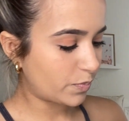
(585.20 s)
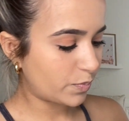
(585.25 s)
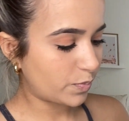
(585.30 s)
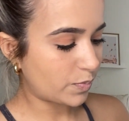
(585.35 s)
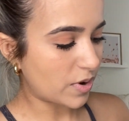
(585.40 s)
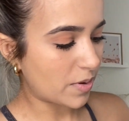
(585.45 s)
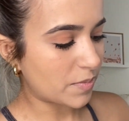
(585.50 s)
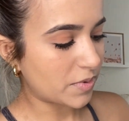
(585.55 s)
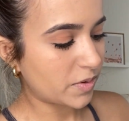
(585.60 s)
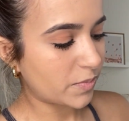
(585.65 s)

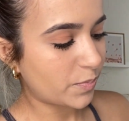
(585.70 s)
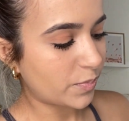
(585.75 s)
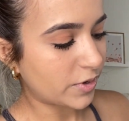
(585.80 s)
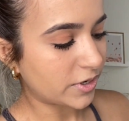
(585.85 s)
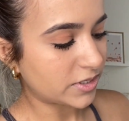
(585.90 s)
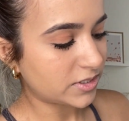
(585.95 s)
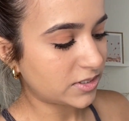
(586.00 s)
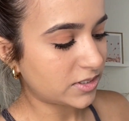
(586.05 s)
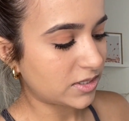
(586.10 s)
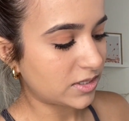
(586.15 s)
I'm gonna
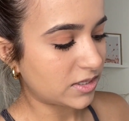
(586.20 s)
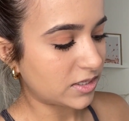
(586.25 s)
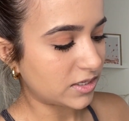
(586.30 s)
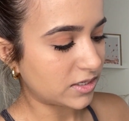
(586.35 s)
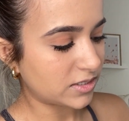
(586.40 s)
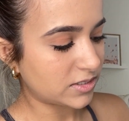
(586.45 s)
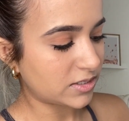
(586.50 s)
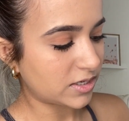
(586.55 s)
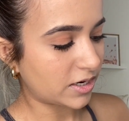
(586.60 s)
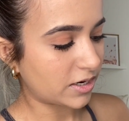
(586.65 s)
press
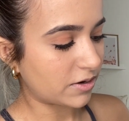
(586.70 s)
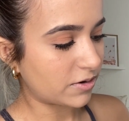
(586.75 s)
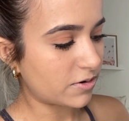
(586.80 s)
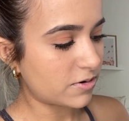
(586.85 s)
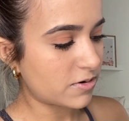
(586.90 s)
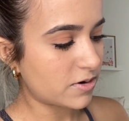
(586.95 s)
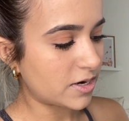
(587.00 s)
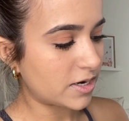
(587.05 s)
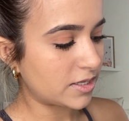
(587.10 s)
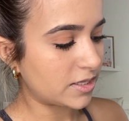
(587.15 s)
this
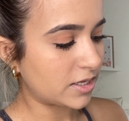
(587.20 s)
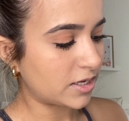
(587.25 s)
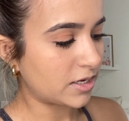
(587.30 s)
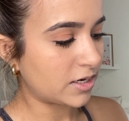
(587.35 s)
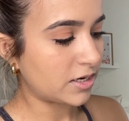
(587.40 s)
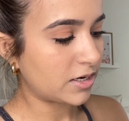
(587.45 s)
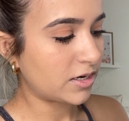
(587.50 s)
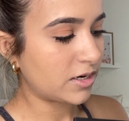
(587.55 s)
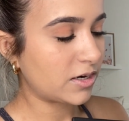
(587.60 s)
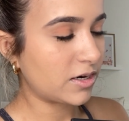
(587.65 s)
arrow, and then